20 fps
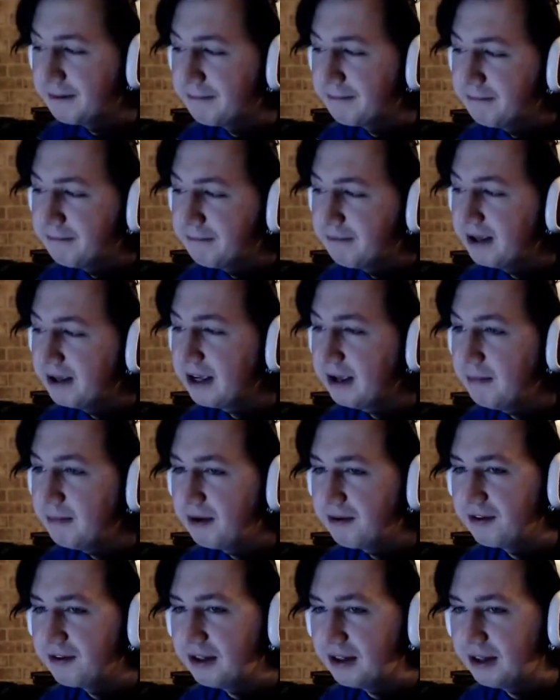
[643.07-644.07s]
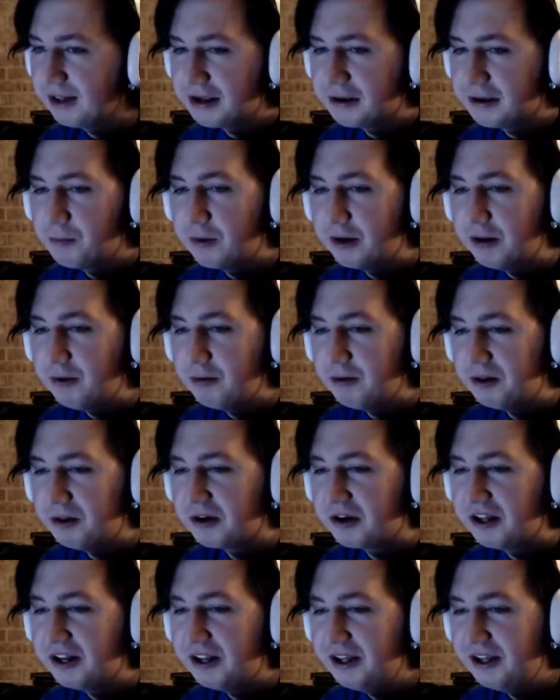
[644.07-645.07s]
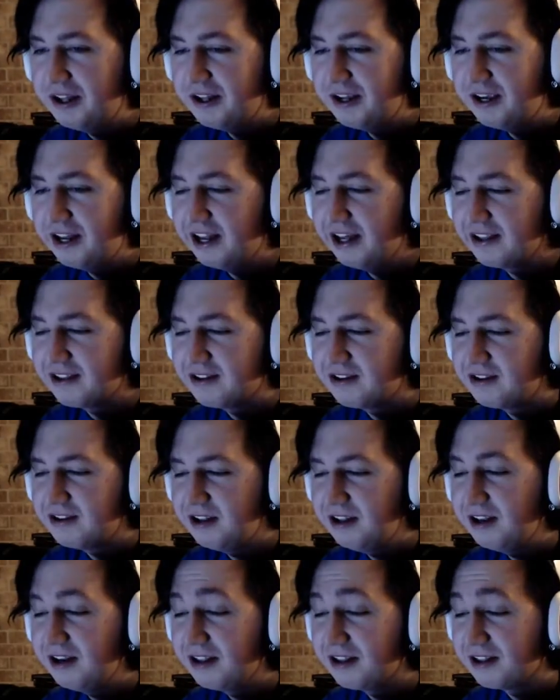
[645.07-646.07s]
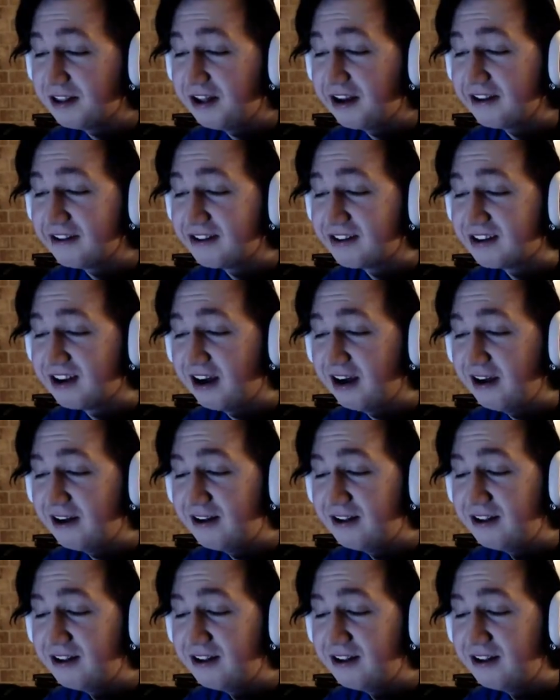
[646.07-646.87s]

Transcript: That game definitely, like, when you look at it, it has a lot of style.